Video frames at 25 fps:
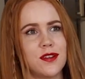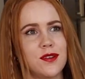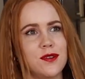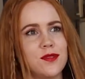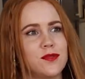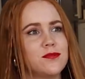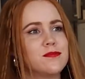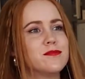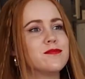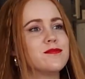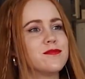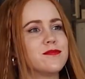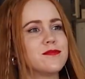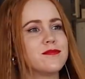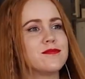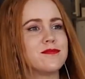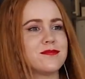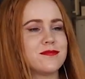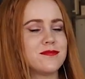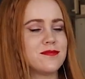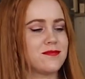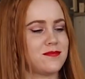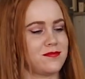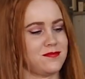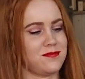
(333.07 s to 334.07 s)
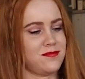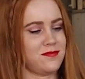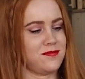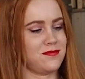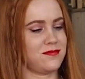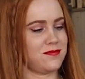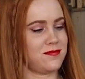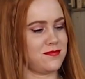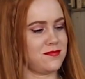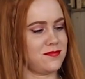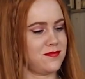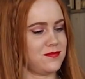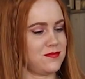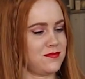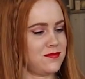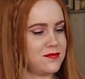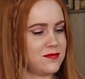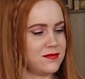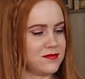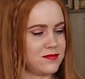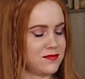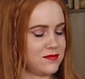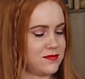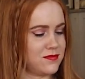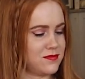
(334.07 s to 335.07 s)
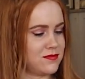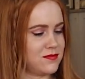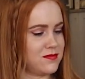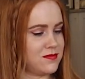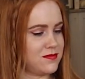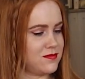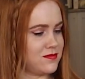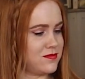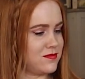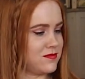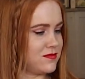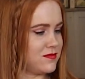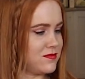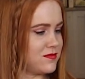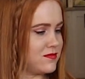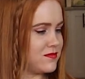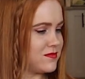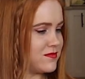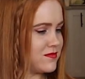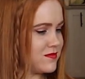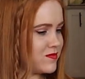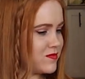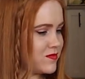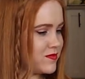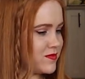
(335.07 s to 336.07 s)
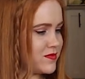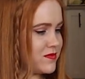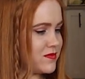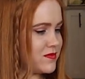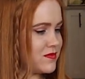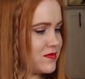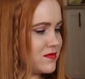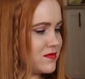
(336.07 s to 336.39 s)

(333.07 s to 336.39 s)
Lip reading: (silent)